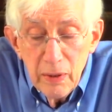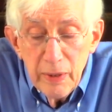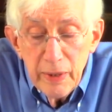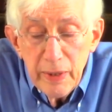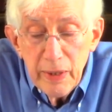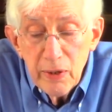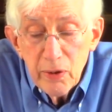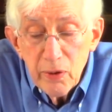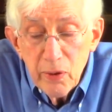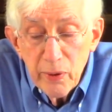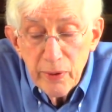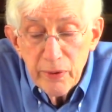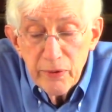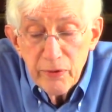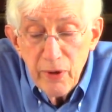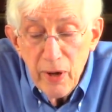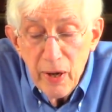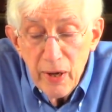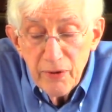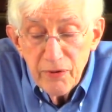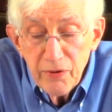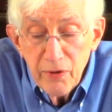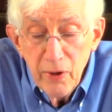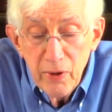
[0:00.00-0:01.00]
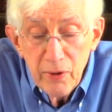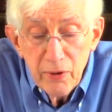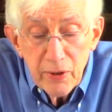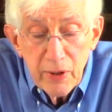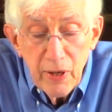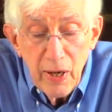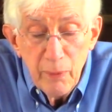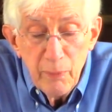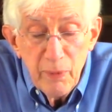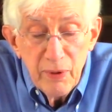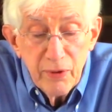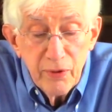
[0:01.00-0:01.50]
he encouraged us to
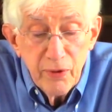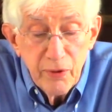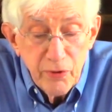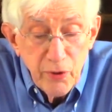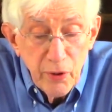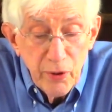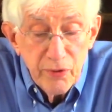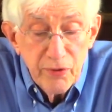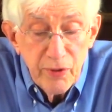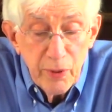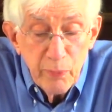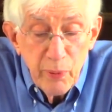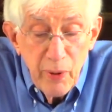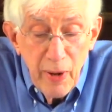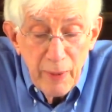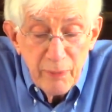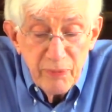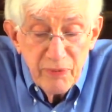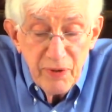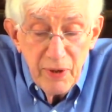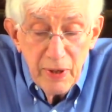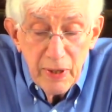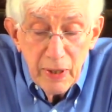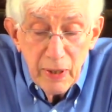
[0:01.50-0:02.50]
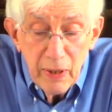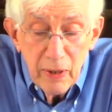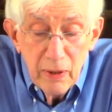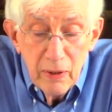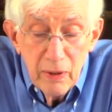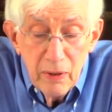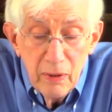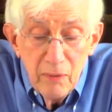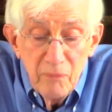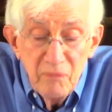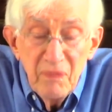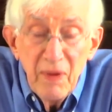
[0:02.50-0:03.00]
come into church and perhaps sing,
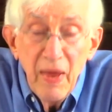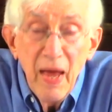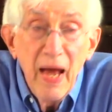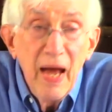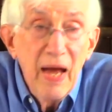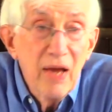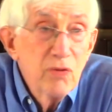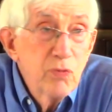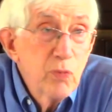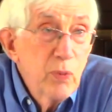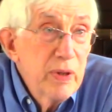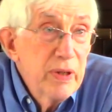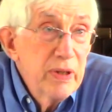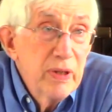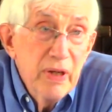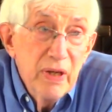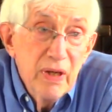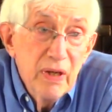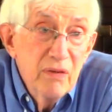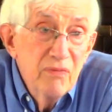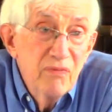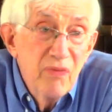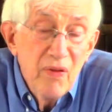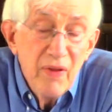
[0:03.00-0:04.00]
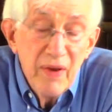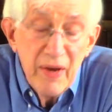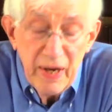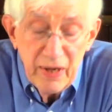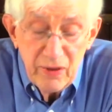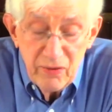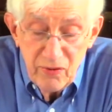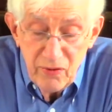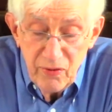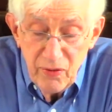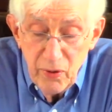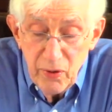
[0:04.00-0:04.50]
as we did for the
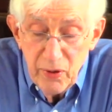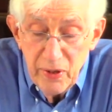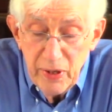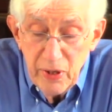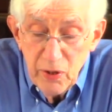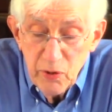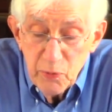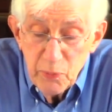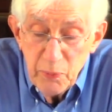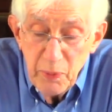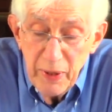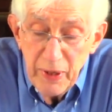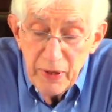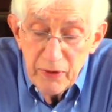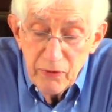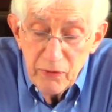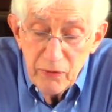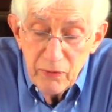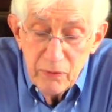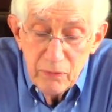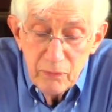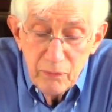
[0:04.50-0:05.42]
next 30 years plus.